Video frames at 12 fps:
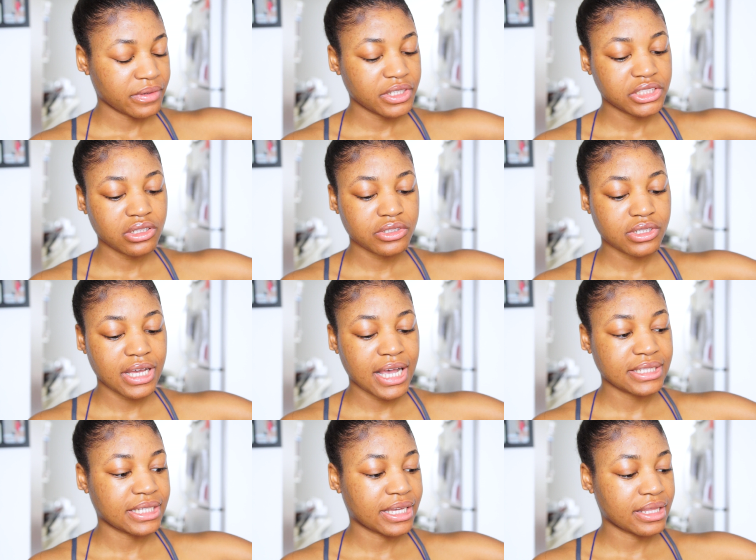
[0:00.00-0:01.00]
Foundation also
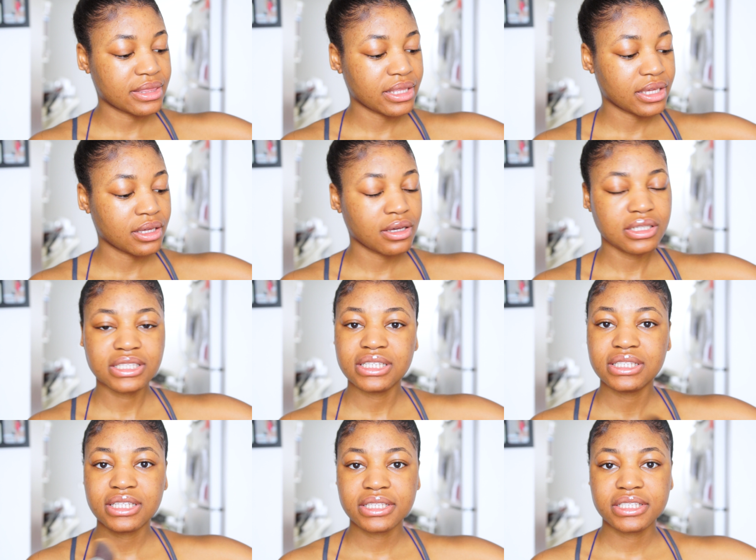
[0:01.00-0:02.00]
has like a thick
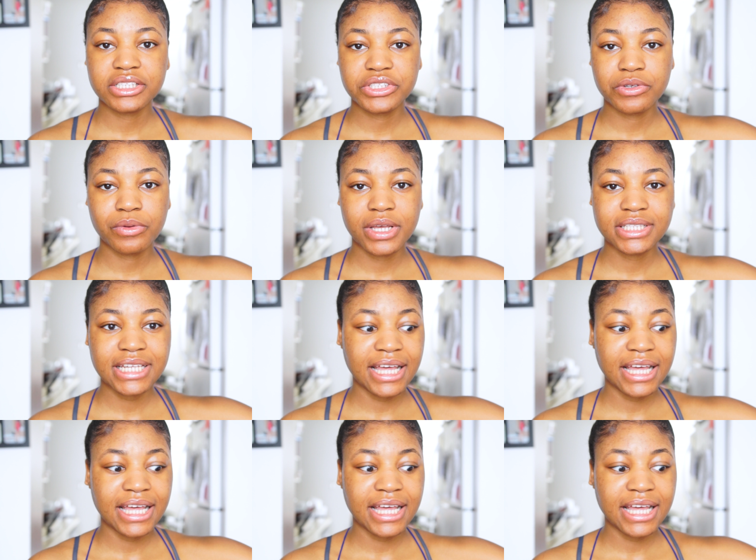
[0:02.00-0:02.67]
consistency to it,